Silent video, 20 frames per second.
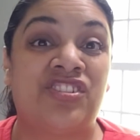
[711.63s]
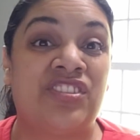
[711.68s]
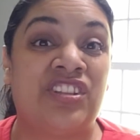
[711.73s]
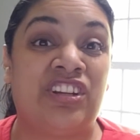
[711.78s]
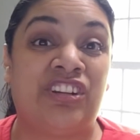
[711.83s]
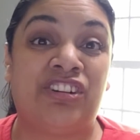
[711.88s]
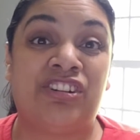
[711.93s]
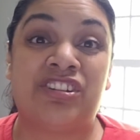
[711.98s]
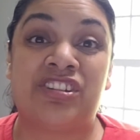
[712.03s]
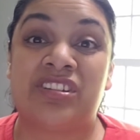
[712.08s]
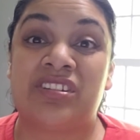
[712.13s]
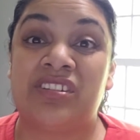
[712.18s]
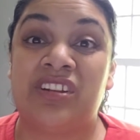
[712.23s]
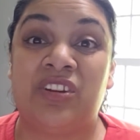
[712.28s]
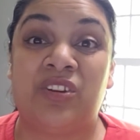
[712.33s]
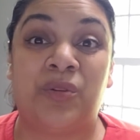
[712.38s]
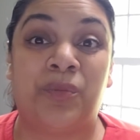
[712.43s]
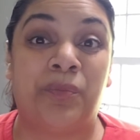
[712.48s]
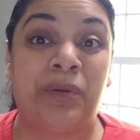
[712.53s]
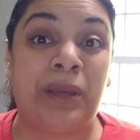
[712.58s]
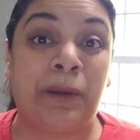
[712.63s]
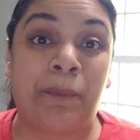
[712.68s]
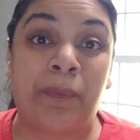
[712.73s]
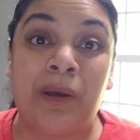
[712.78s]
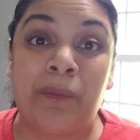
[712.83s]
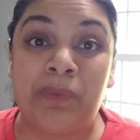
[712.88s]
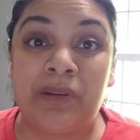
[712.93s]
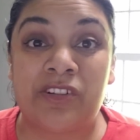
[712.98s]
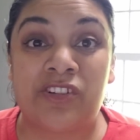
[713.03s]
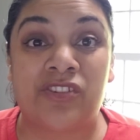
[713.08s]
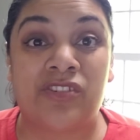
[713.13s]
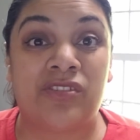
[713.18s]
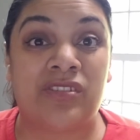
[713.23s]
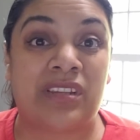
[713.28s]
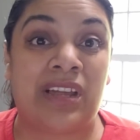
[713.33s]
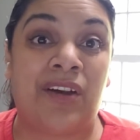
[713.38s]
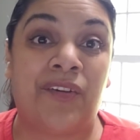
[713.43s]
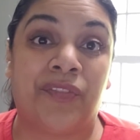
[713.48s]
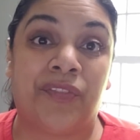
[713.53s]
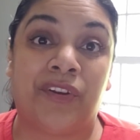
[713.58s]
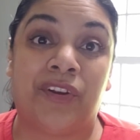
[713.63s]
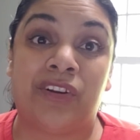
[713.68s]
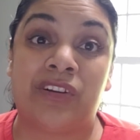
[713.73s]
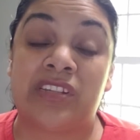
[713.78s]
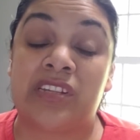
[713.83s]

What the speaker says: There's, big publishers out there.